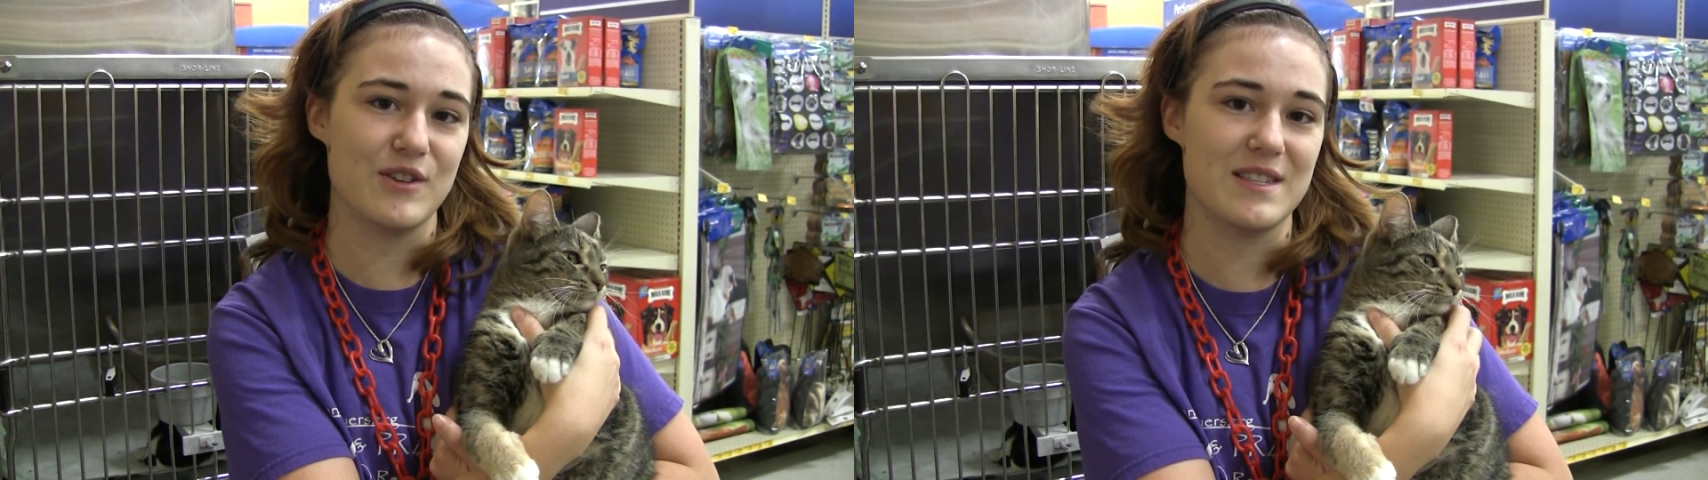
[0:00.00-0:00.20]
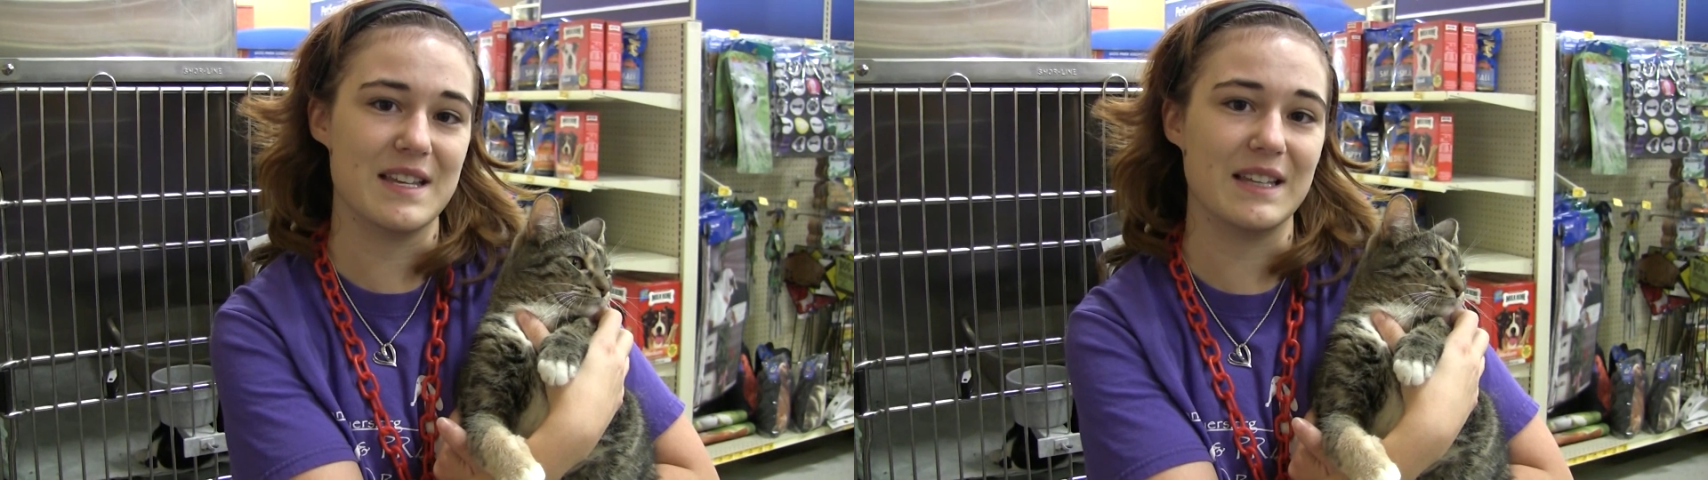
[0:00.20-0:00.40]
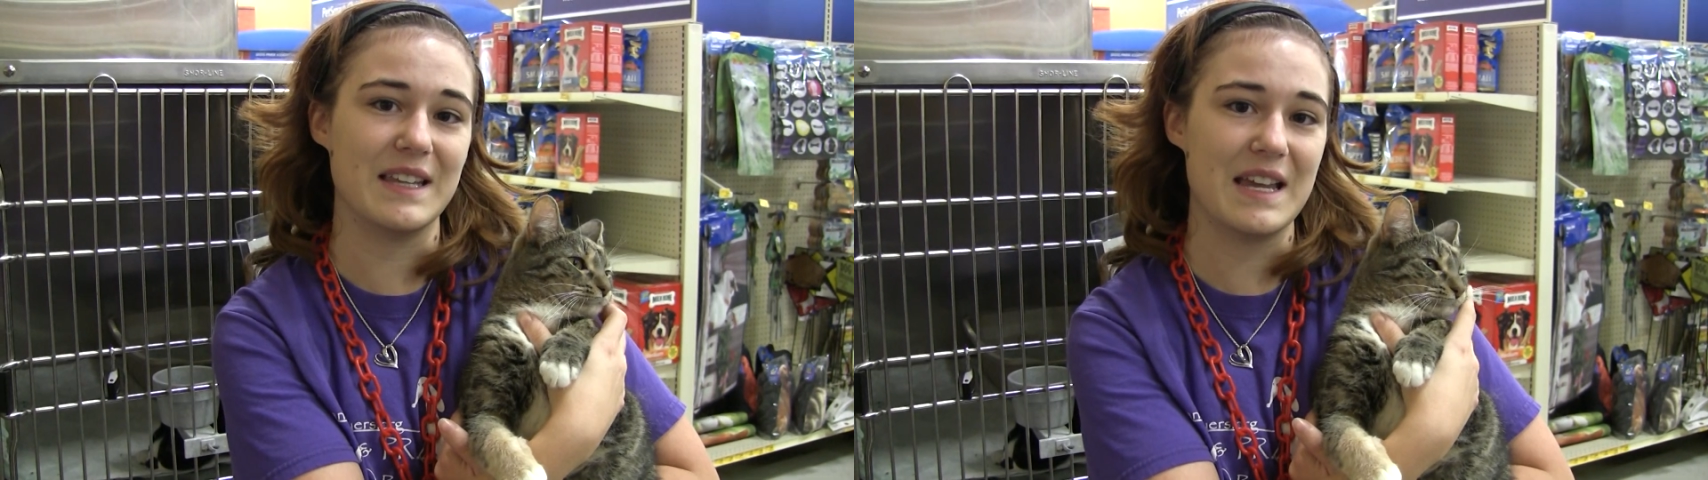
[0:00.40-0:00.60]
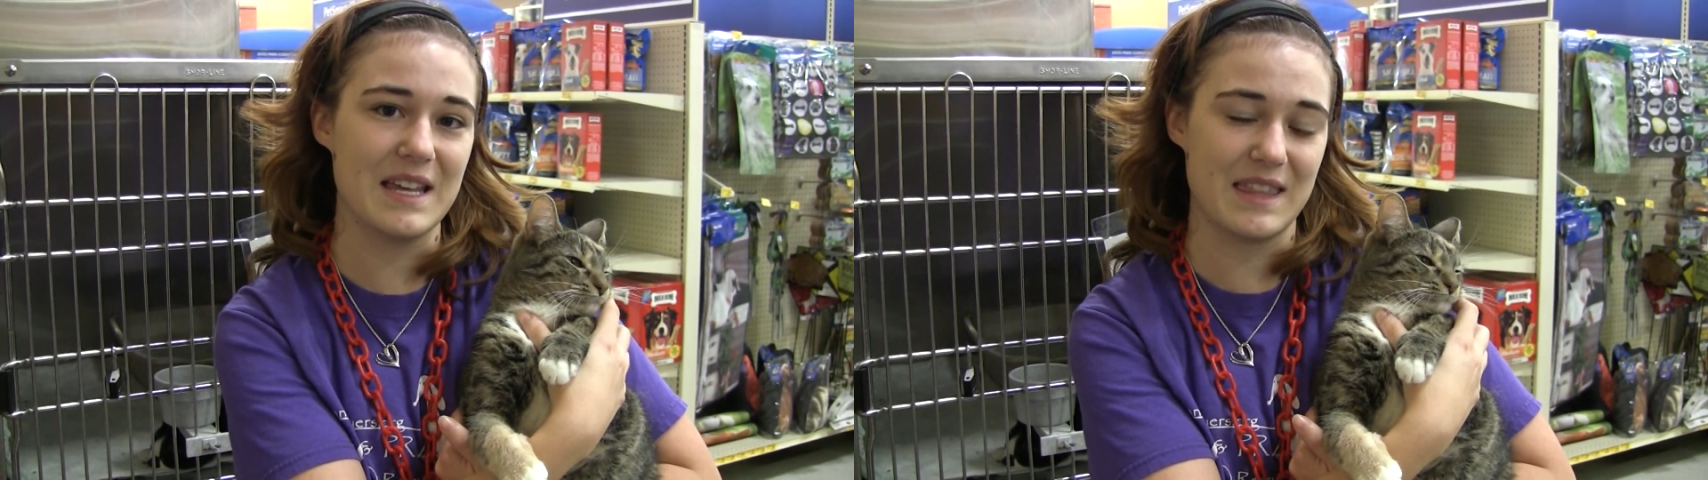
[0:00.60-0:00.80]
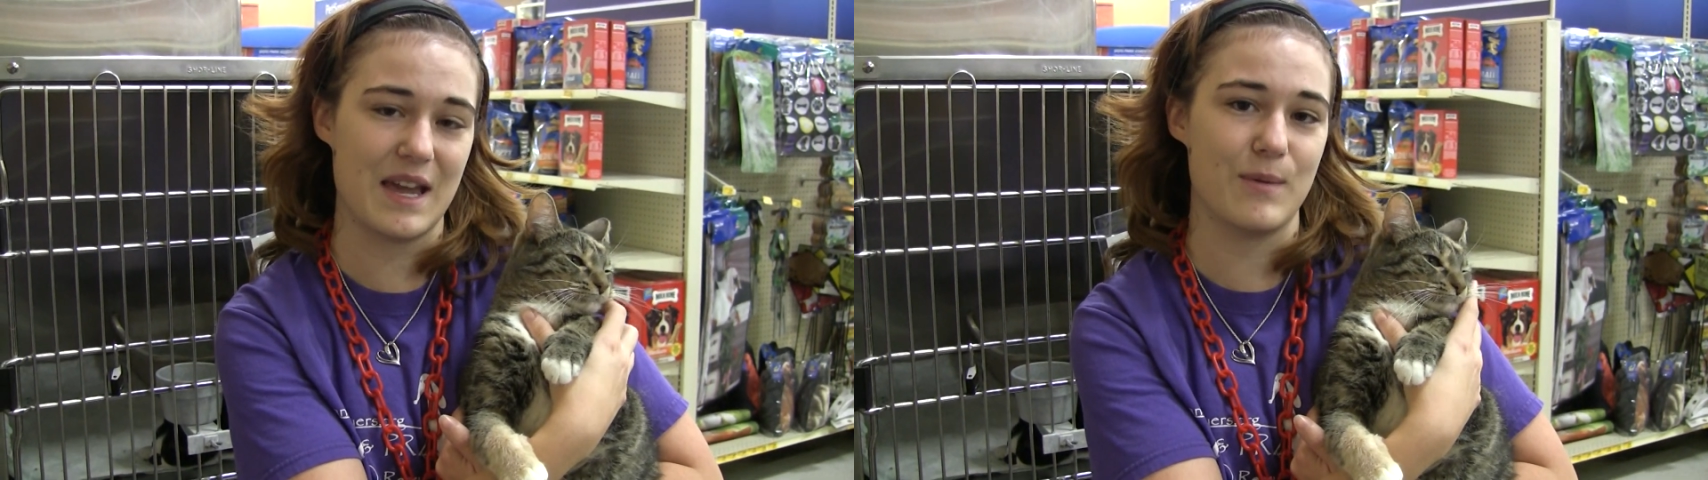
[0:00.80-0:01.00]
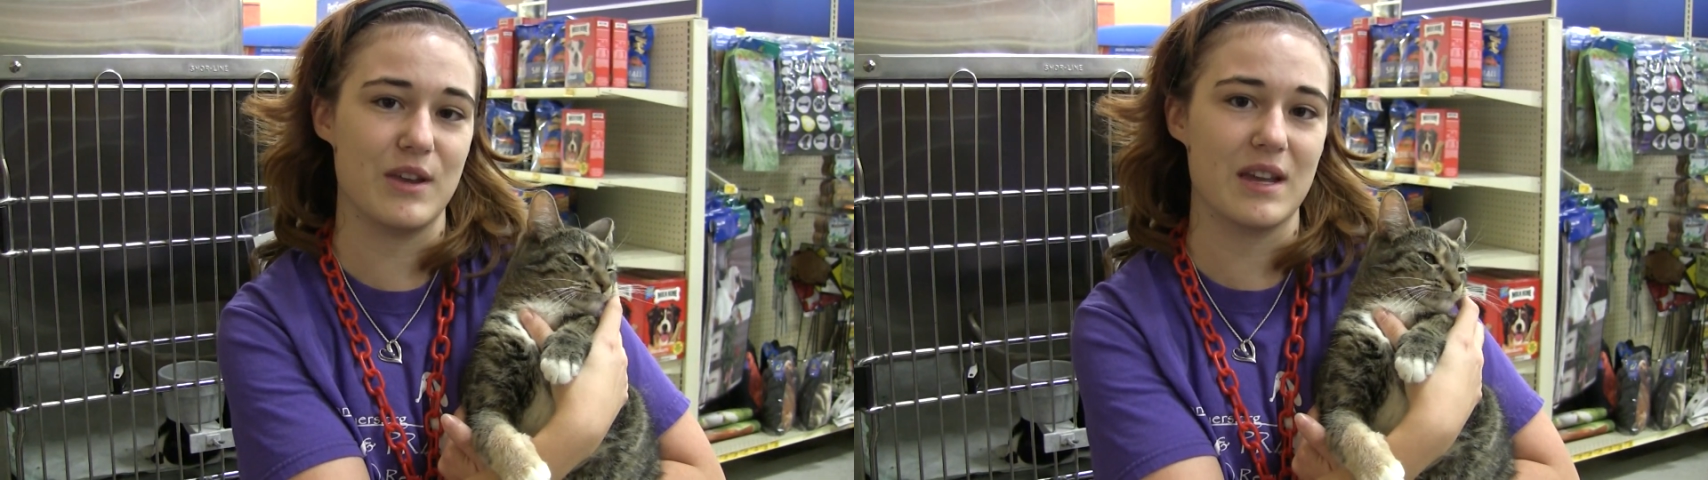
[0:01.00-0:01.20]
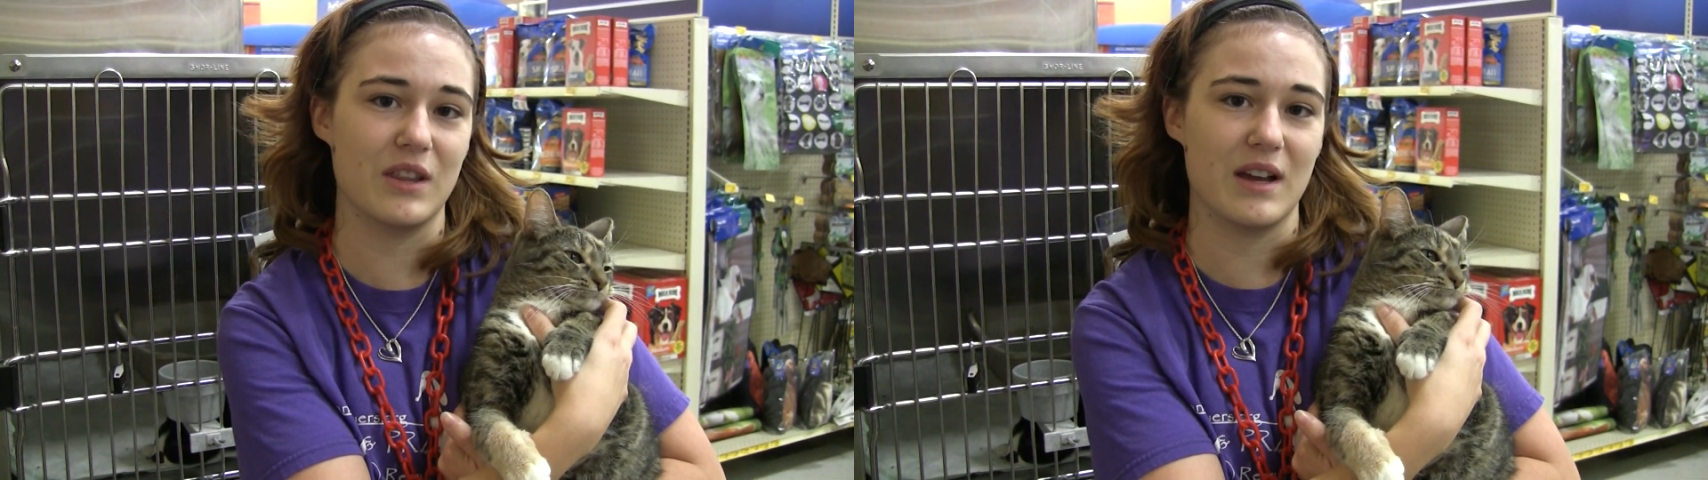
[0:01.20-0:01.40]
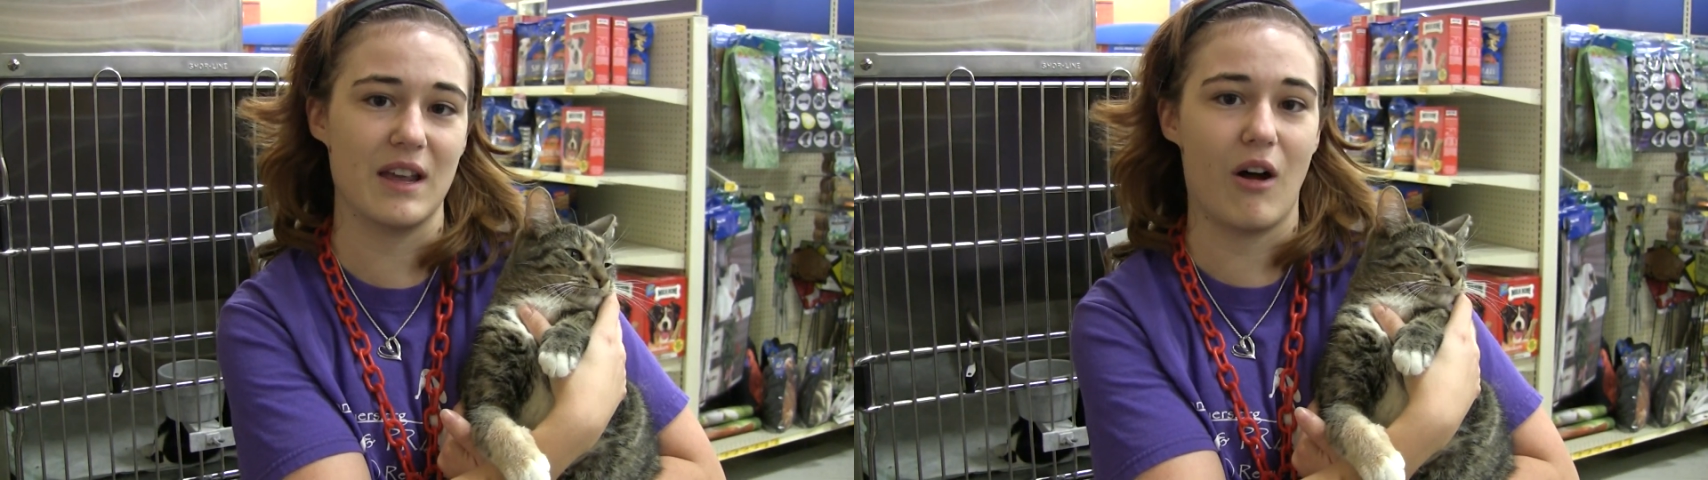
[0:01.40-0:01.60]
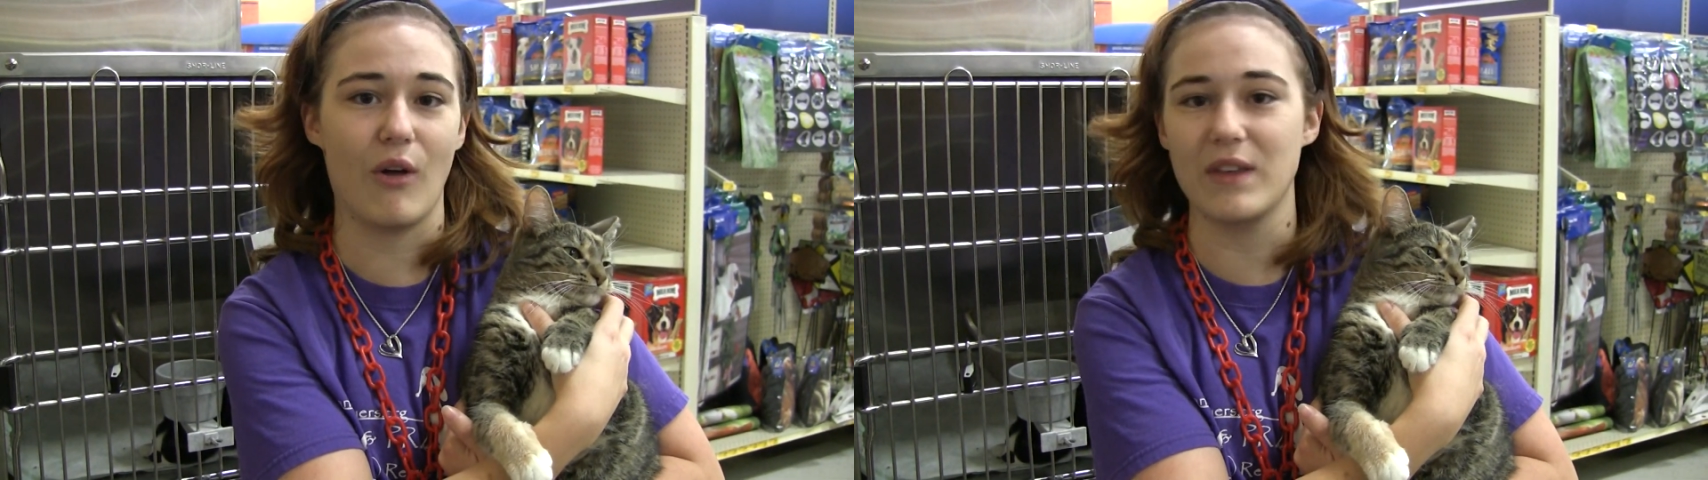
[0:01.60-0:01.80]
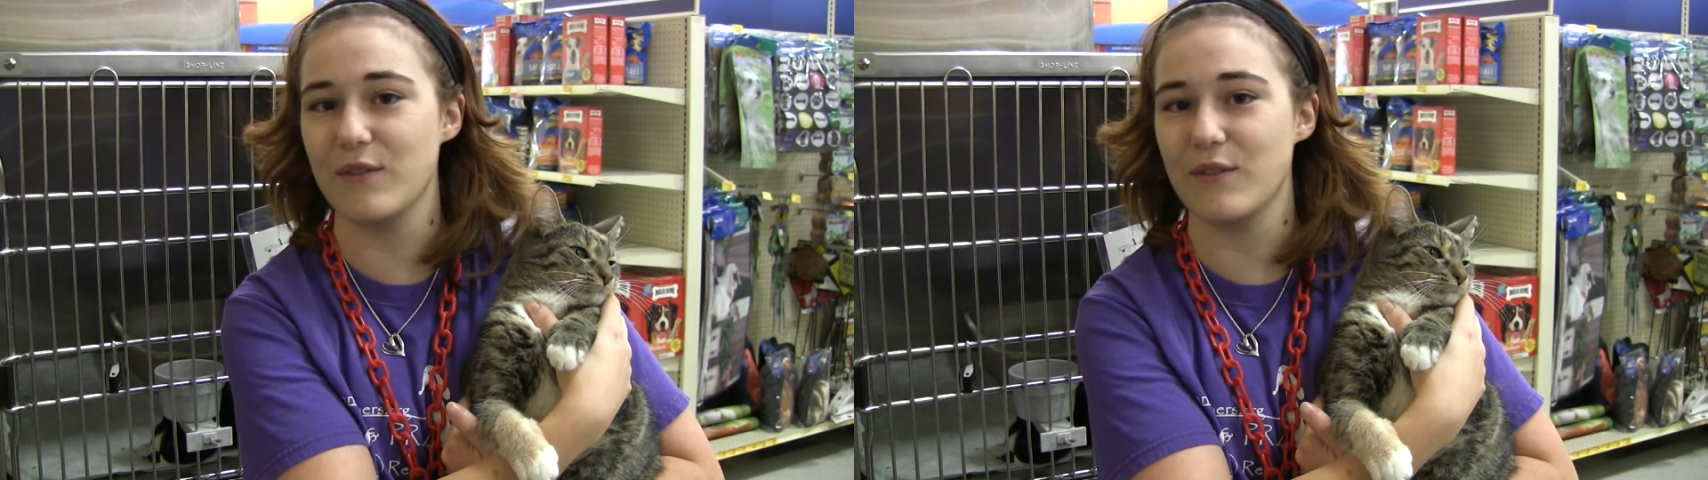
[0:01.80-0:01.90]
you'll see a link there where you can look at all the